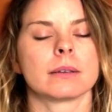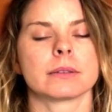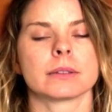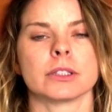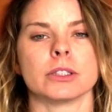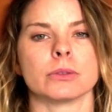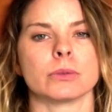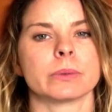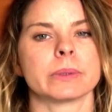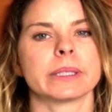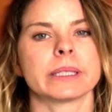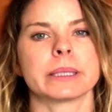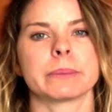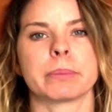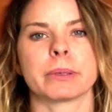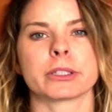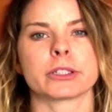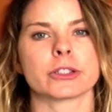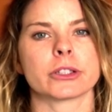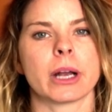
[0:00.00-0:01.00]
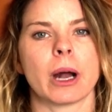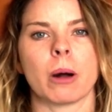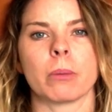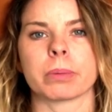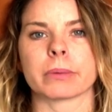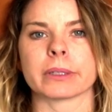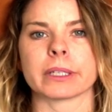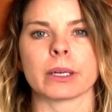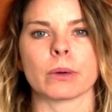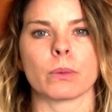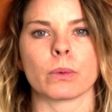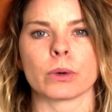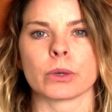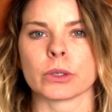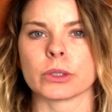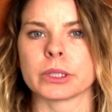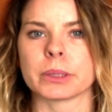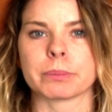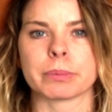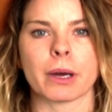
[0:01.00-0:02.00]
you really put your helper in a
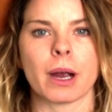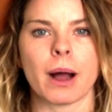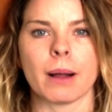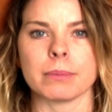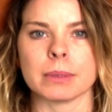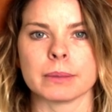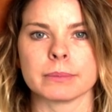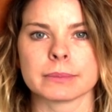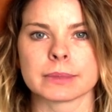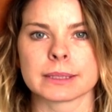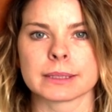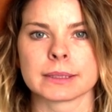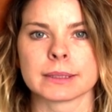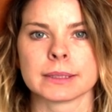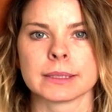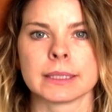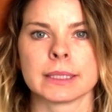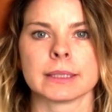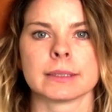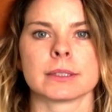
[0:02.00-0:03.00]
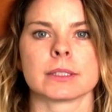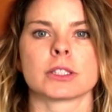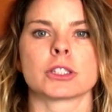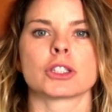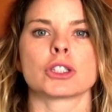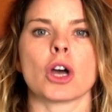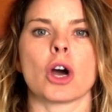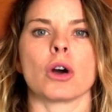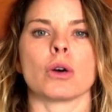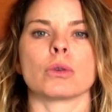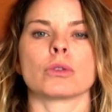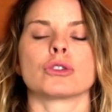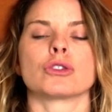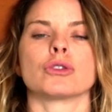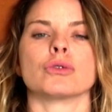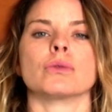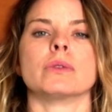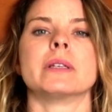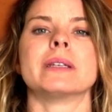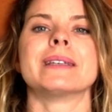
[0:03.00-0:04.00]
world of problems. So
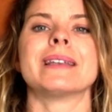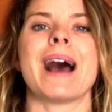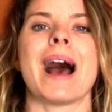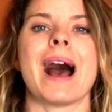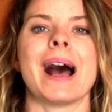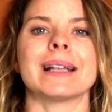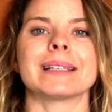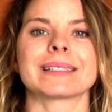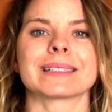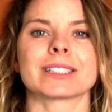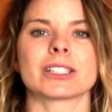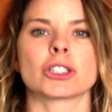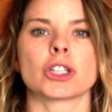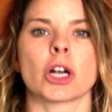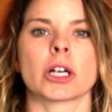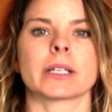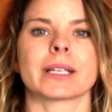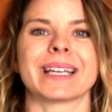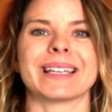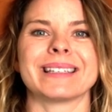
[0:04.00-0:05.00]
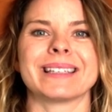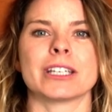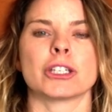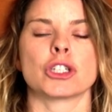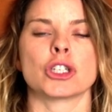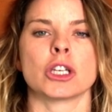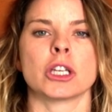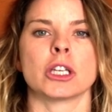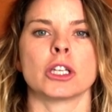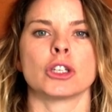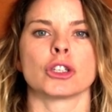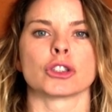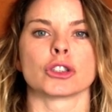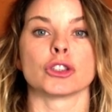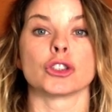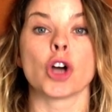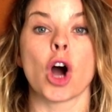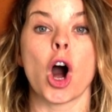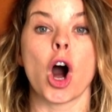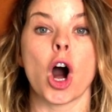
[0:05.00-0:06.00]
do not start conditioning your
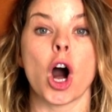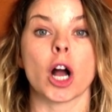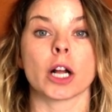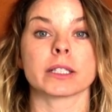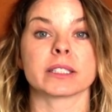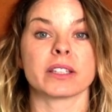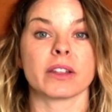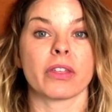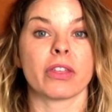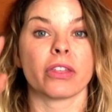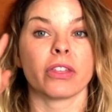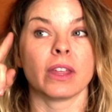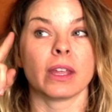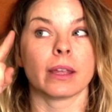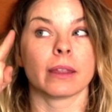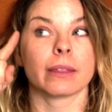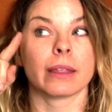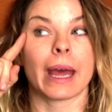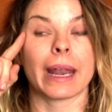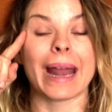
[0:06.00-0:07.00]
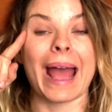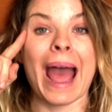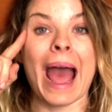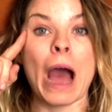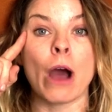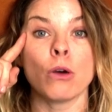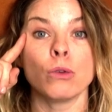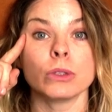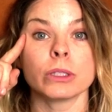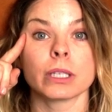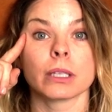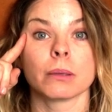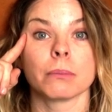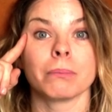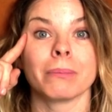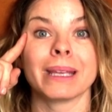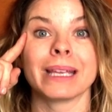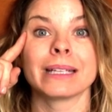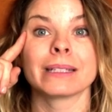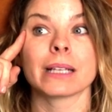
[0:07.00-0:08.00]
dog to think that out
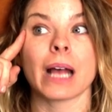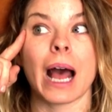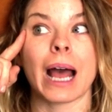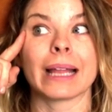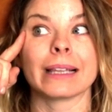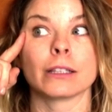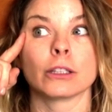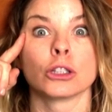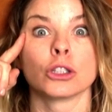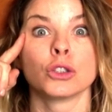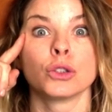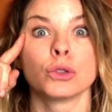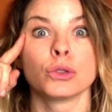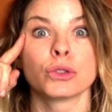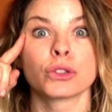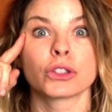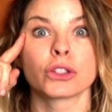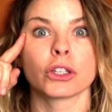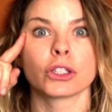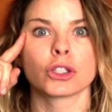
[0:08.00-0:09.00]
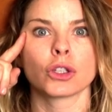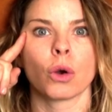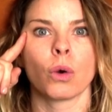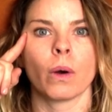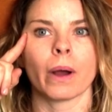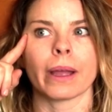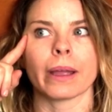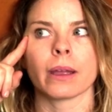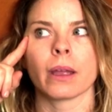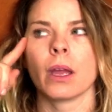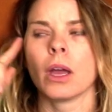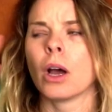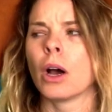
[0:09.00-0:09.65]
means I lose the toy.